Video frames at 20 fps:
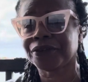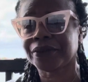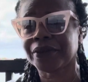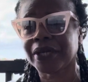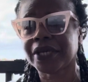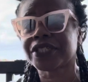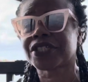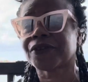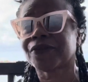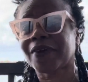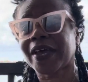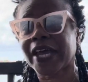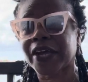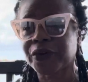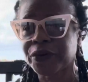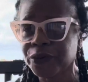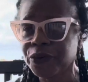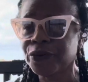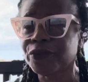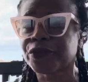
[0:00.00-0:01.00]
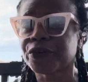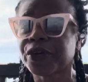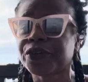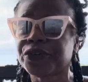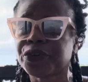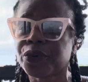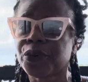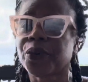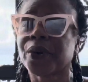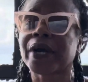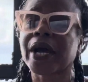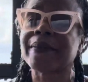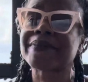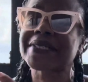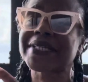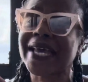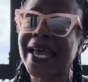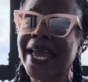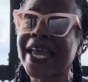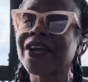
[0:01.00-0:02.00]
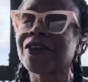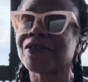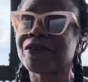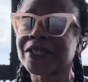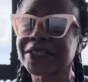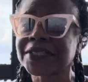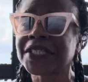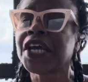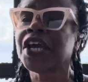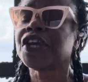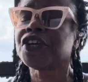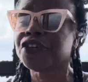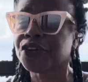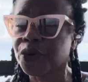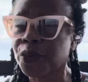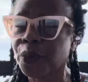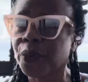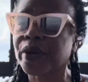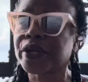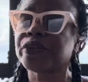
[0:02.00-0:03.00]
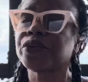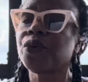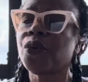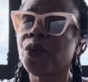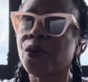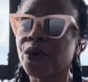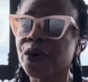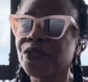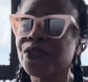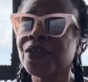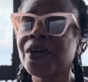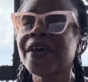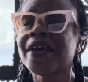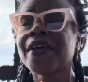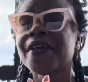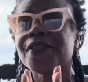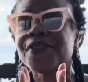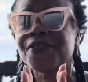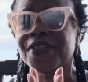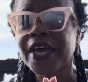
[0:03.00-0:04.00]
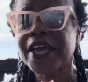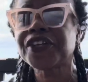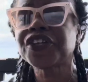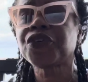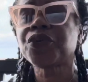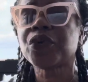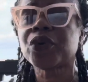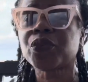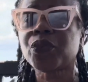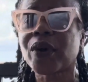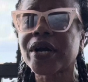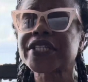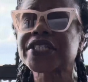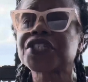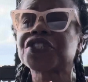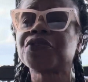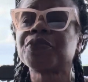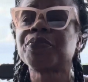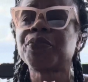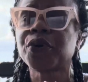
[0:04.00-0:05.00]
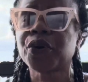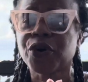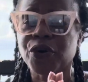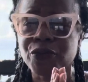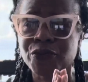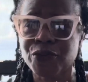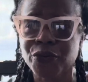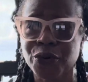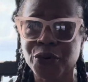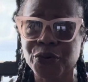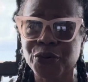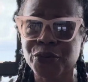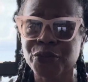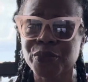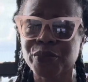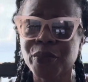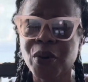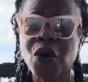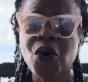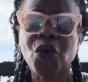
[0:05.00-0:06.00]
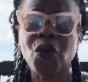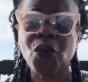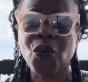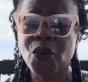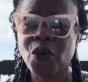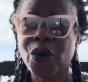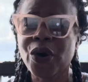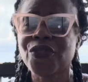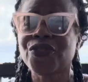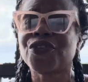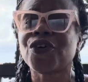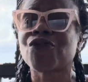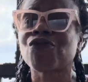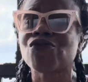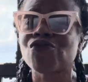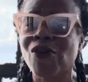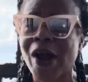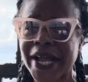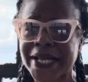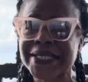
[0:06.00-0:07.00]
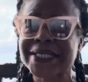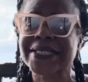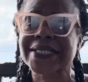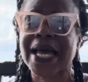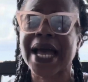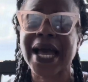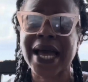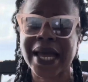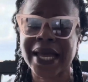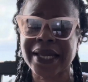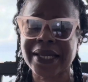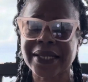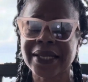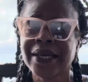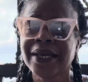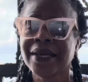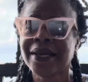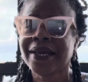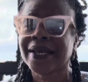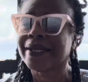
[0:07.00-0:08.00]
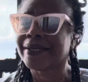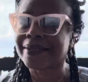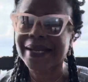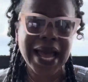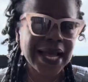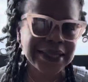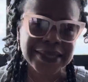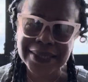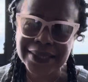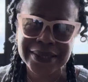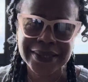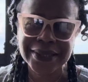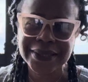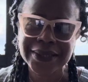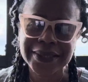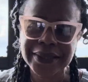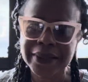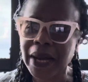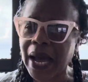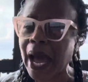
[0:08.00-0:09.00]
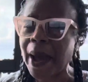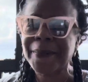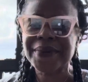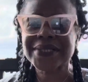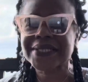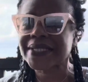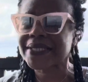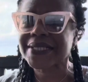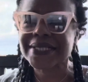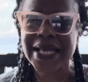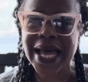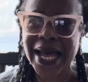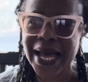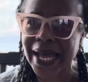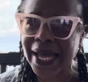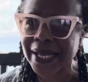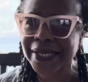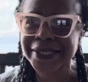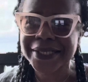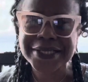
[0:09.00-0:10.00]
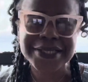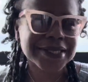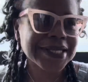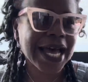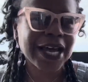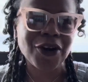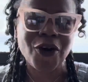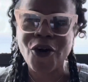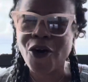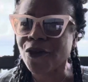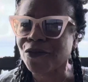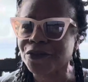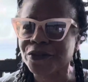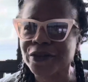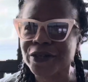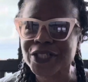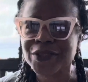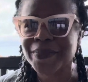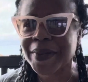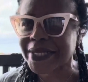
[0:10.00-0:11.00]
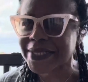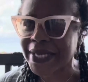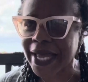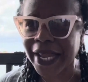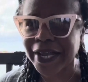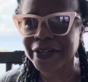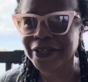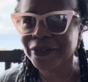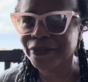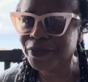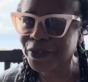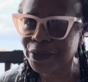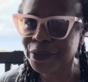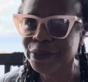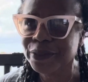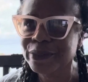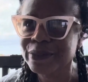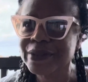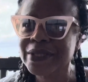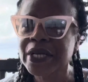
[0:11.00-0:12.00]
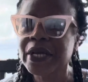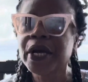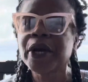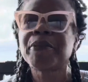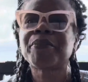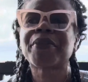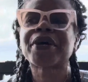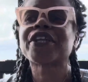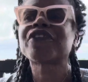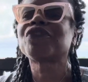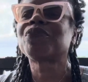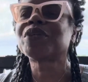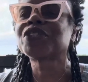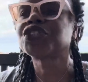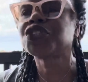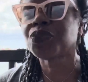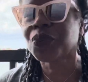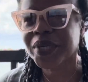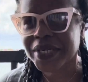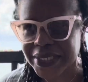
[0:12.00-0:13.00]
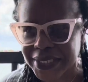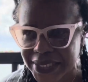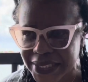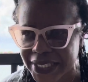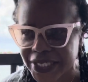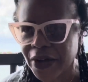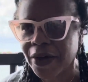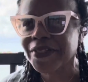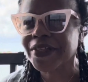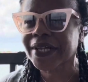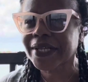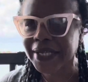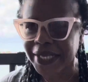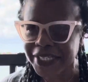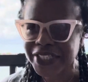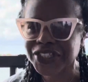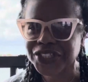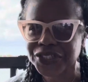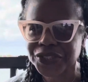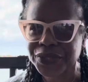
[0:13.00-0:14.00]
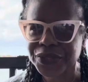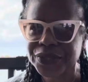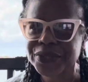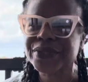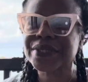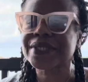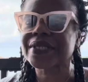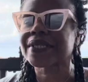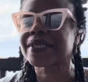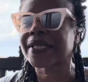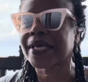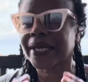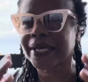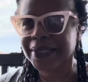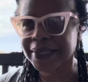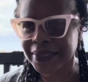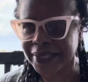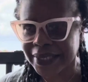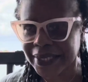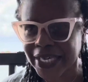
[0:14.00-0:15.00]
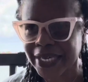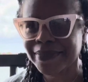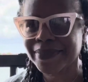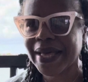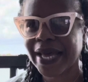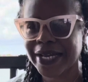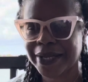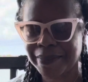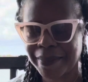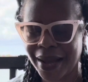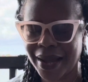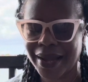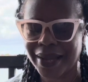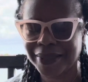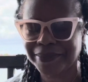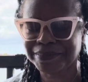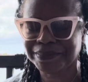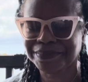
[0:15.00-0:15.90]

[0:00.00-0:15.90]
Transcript: into Vancouver and you're going up to Anchorage, you're going north, then you would want to book a room on the right side. Not that the opposite side does not offer spectacular views, but if what you want to see are the glaciers, then keep that in mind.